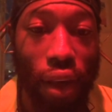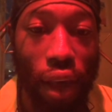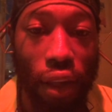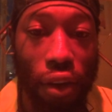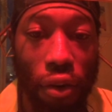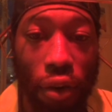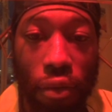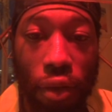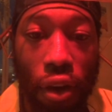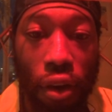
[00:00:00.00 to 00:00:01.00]
And they don't
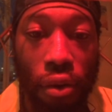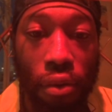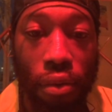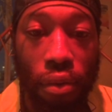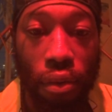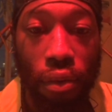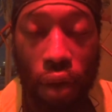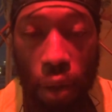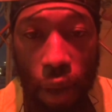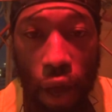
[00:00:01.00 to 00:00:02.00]
even know
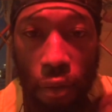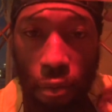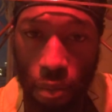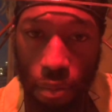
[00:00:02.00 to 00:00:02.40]
about